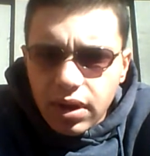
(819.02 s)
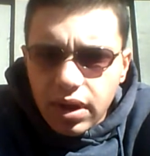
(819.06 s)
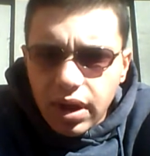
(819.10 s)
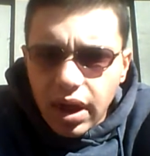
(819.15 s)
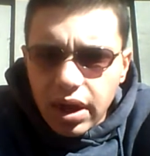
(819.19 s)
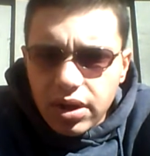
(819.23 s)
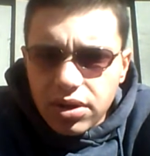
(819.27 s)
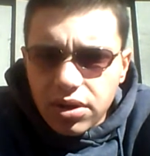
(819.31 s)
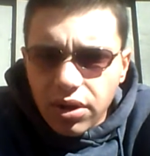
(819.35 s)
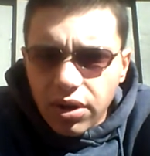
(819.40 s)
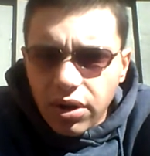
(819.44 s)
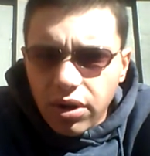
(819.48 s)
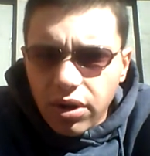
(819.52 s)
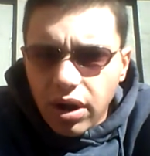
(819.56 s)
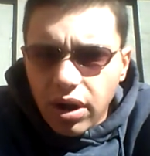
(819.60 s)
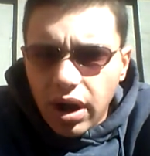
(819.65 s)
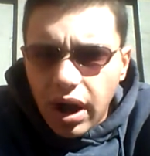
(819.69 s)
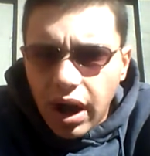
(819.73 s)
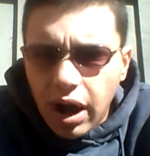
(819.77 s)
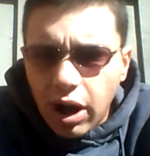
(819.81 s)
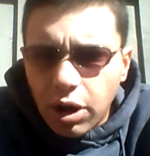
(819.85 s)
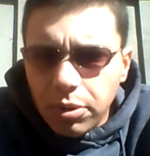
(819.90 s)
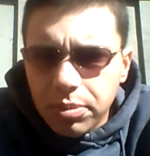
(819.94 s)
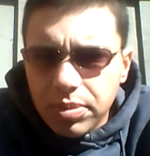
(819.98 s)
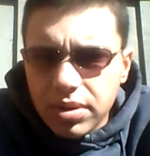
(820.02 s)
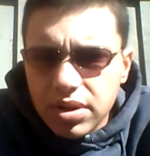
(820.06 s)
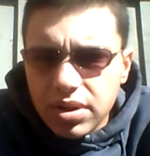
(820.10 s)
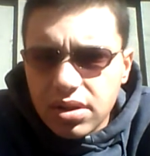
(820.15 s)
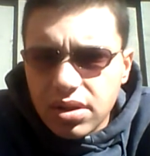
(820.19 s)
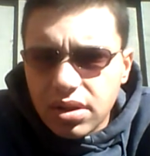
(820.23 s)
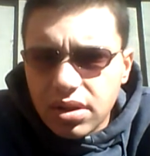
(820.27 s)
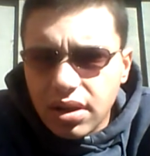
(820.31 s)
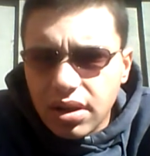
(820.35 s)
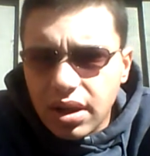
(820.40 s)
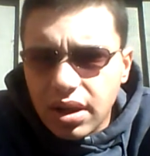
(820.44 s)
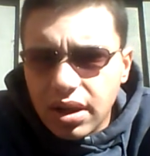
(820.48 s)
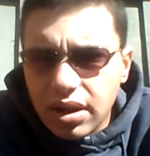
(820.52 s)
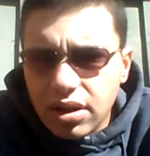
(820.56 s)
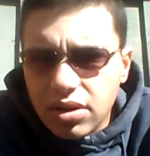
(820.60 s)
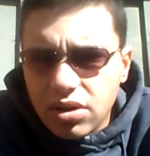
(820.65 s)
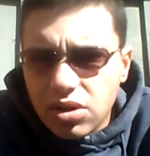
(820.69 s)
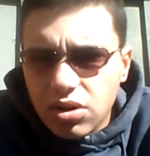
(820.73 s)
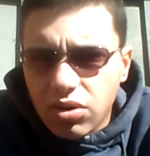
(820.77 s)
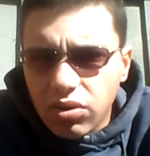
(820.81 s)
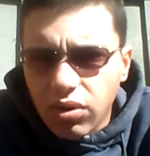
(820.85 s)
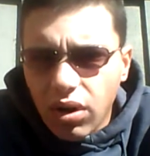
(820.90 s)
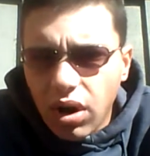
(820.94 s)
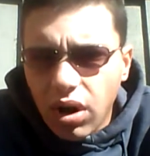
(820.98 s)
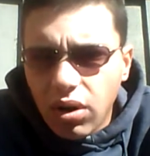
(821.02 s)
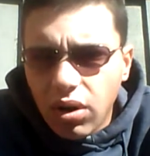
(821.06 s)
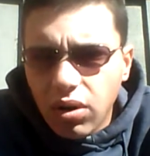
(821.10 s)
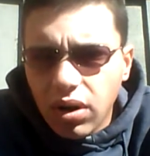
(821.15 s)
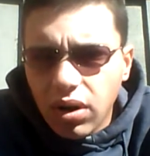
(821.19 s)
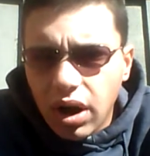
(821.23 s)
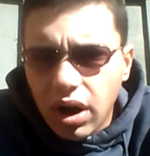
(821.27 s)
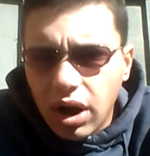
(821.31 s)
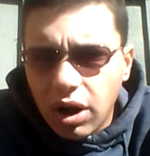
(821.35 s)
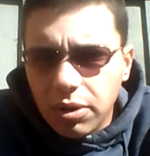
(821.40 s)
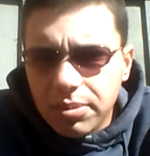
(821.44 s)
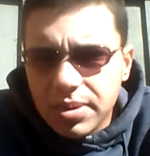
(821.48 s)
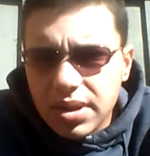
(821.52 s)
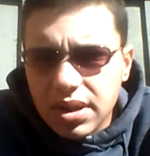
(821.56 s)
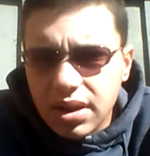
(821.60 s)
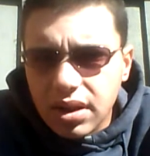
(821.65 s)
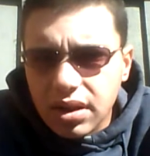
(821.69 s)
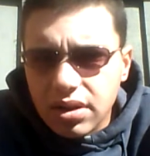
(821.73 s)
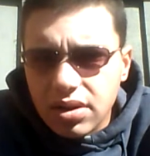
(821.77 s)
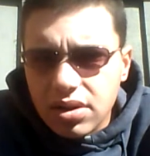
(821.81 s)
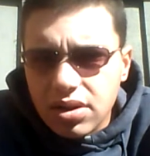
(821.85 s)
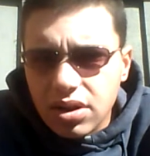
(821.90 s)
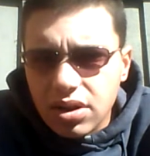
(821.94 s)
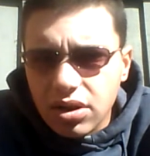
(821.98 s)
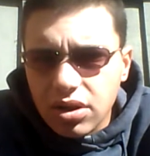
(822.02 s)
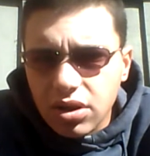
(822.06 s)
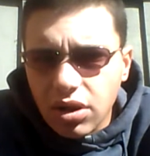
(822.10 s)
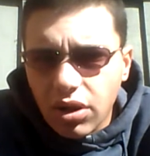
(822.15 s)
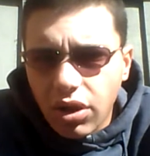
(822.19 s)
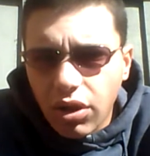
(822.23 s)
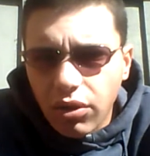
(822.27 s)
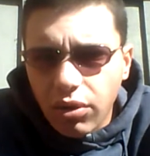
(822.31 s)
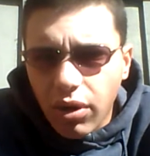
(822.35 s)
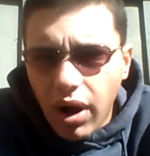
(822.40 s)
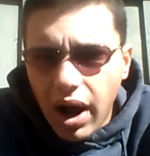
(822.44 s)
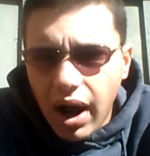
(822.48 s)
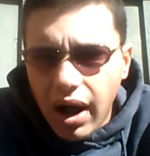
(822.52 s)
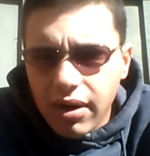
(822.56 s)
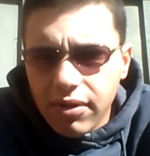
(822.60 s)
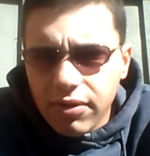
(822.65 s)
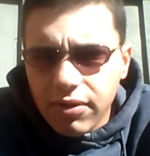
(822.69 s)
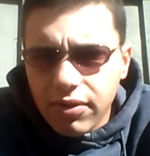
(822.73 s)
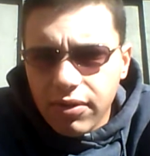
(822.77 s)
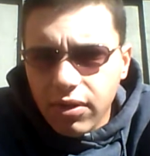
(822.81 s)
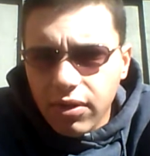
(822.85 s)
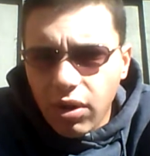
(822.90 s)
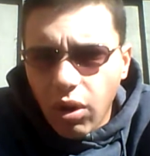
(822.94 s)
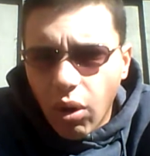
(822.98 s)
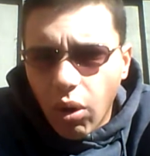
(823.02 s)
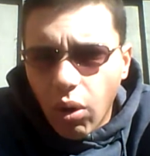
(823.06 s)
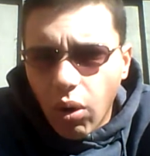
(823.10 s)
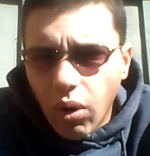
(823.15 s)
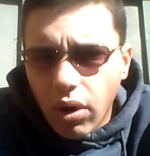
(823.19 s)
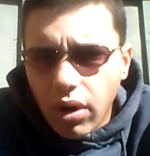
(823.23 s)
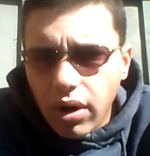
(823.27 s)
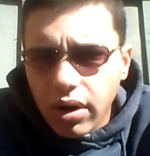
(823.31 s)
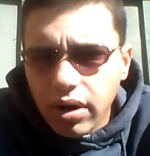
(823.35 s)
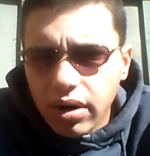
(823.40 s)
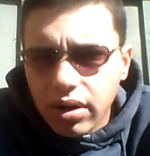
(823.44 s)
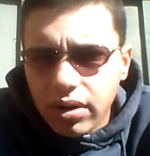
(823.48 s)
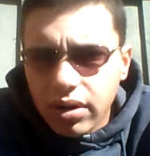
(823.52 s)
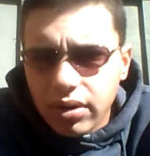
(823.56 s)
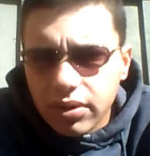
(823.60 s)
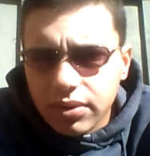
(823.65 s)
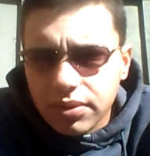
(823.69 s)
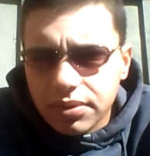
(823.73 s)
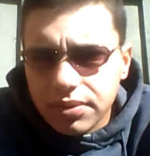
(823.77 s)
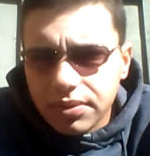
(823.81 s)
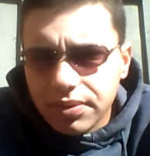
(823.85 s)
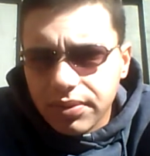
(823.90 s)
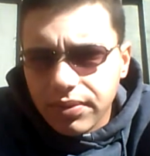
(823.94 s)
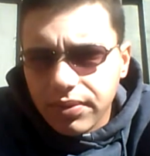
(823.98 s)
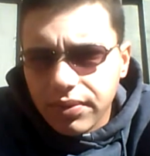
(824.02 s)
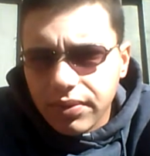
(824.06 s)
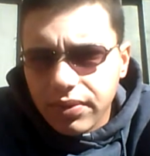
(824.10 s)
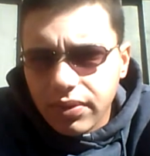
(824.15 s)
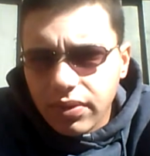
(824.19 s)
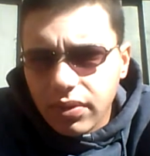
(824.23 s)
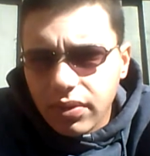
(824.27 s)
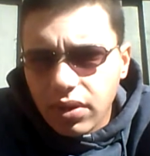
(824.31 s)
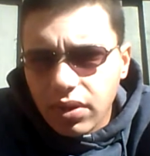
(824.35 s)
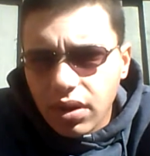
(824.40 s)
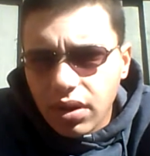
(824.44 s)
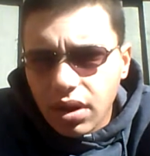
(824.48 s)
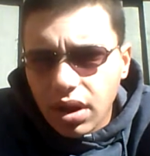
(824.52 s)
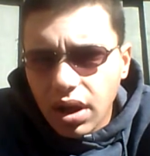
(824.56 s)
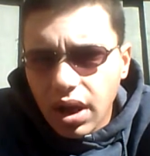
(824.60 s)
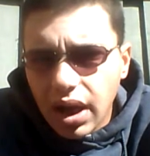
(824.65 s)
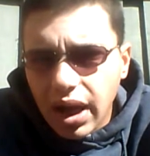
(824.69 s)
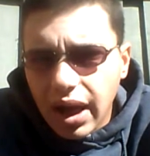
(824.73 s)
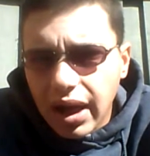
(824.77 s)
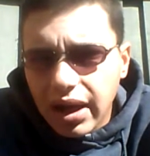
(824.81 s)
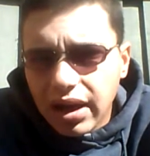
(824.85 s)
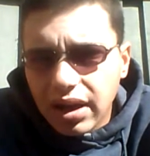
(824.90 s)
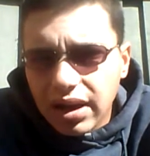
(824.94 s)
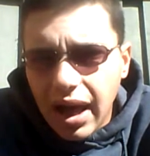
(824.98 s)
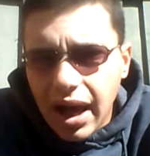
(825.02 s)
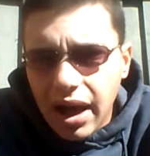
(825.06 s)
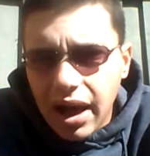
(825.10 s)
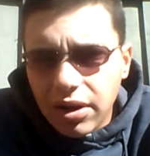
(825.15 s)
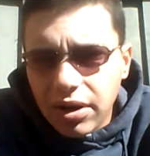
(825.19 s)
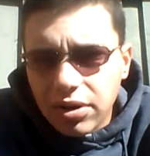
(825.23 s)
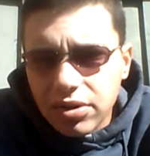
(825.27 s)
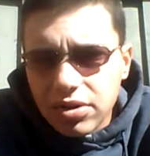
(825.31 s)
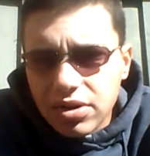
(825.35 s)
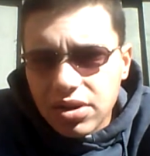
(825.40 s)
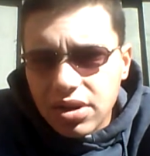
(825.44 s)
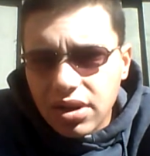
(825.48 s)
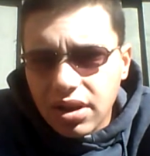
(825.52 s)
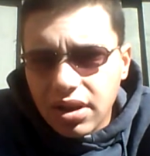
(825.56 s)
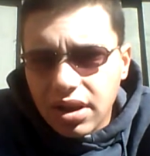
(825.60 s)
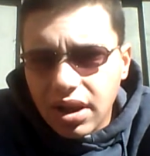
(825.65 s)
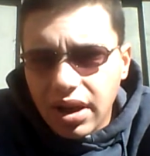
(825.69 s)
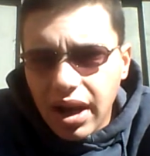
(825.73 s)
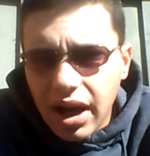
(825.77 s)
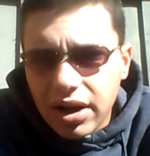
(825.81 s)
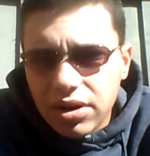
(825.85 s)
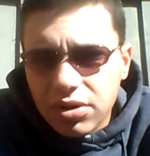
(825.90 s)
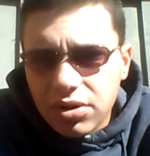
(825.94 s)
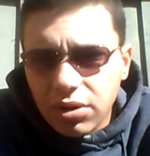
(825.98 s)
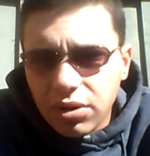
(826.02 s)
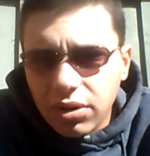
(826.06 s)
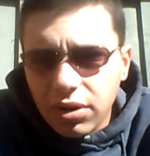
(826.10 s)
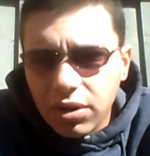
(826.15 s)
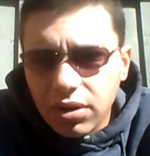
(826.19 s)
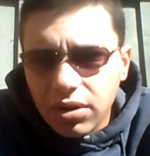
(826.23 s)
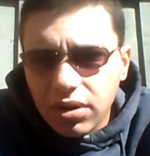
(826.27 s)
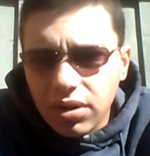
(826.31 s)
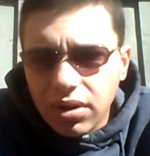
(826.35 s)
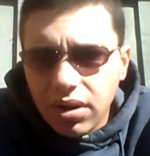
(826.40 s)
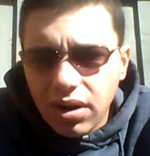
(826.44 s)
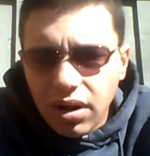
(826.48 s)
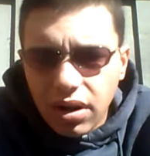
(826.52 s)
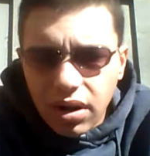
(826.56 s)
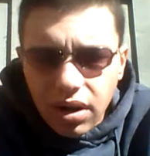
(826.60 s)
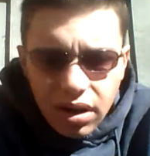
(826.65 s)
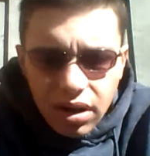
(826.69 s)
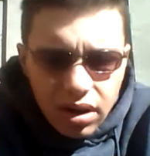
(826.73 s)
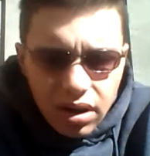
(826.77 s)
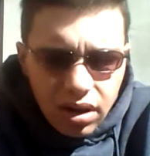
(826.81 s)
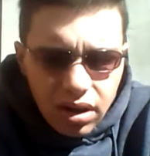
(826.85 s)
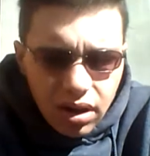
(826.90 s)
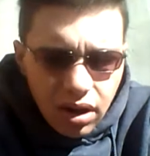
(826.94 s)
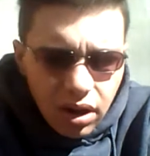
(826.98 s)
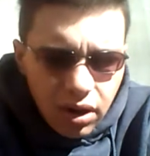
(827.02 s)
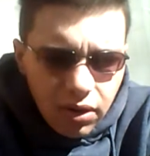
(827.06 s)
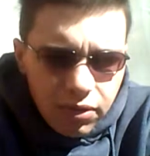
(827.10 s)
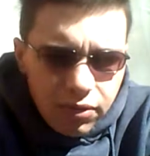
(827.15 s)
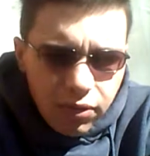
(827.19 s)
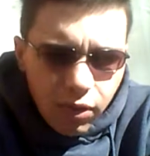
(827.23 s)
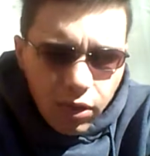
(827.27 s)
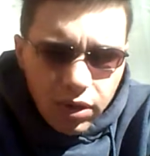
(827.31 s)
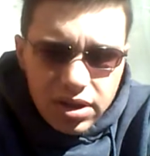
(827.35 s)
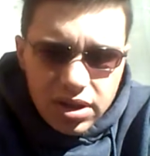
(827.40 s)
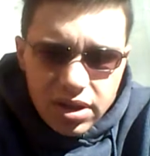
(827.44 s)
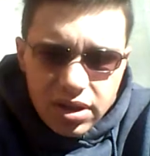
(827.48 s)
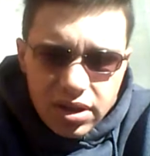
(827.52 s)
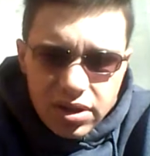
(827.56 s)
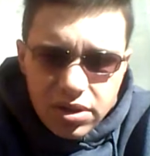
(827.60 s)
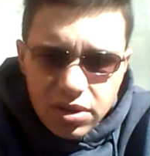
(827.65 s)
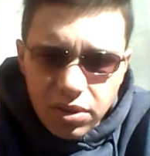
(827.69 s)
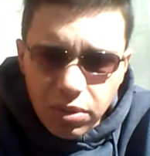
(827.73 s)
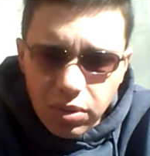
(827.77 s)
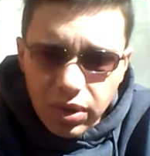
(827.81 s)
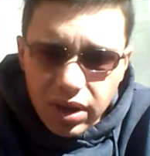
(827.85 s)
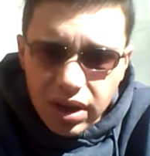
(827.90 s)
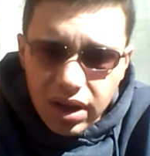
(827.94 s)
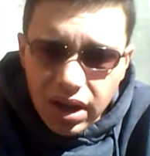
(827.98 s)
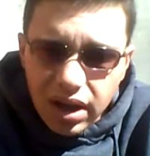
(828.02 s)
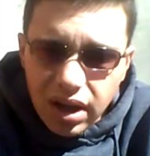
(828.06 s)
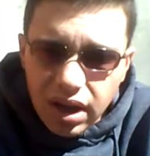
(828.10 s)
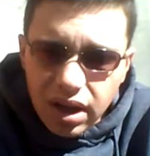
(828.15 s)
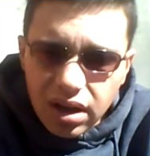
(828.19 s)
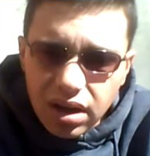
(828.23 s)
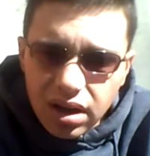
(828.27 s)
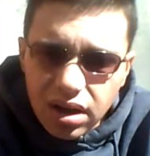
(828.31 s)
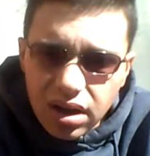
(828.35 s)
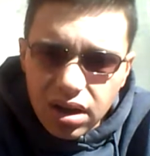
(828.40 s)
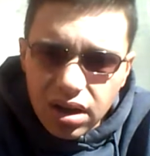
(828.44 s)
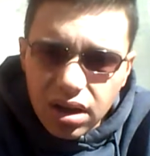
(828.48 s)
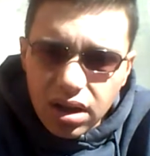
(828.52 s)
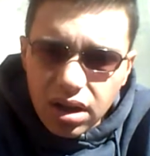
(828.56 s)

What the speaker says: Nature helps things grow, helps things thrive, or it allows the natural forces within it